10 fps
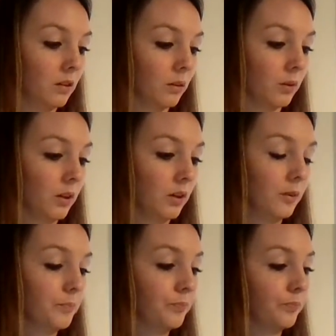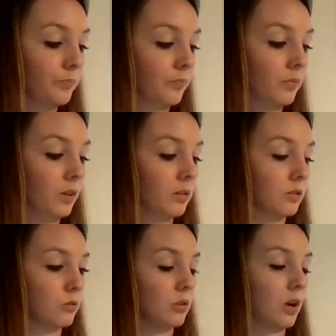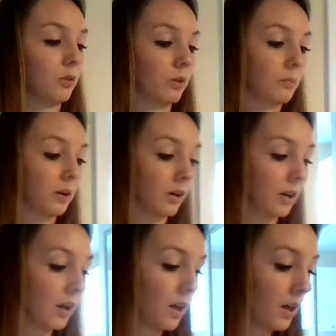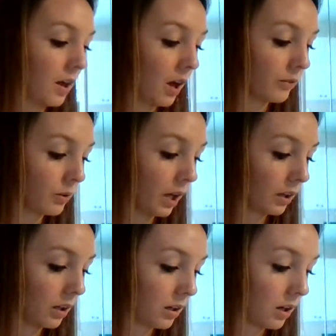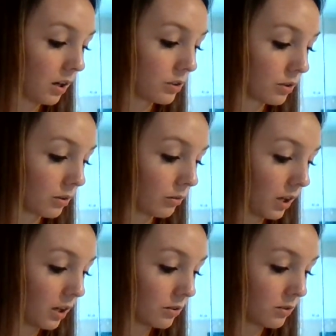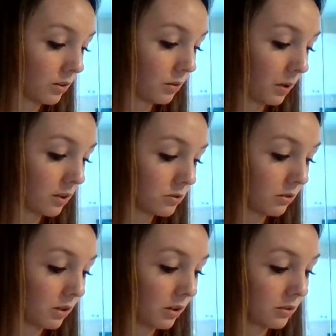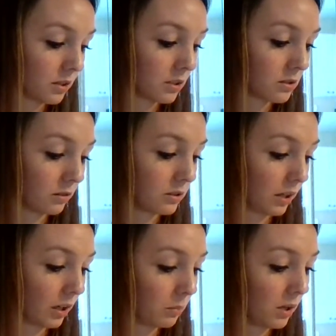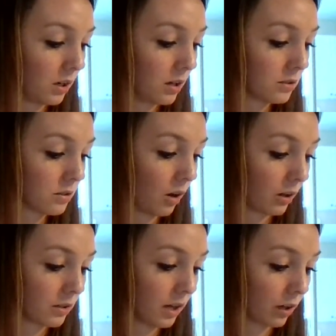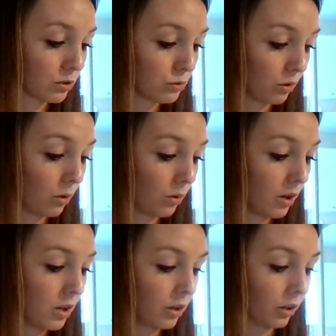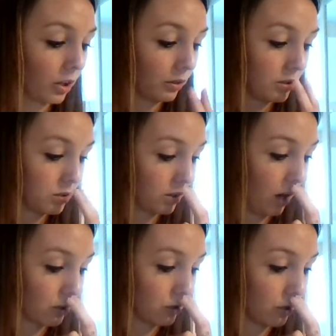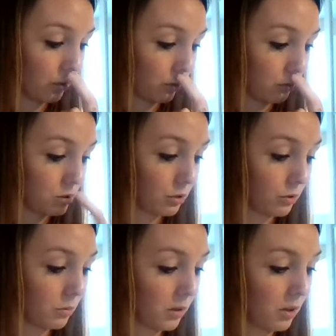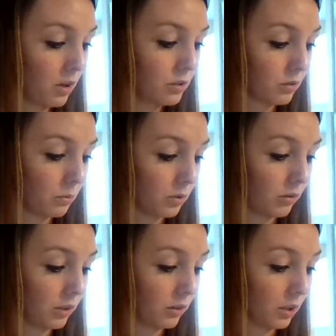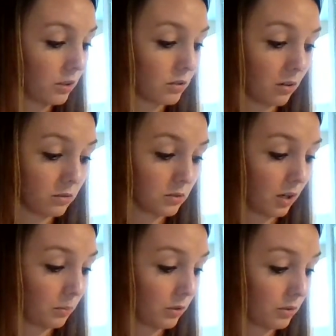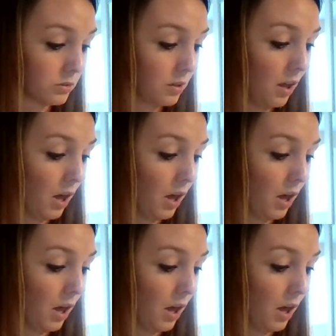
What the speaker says: Okay, so John or Mary, have you had any internal cancer in the past 2 years, insulin diabetes, heart attack, stroke, currently using oxygen through a tube, terminal illness, Alzheimer's?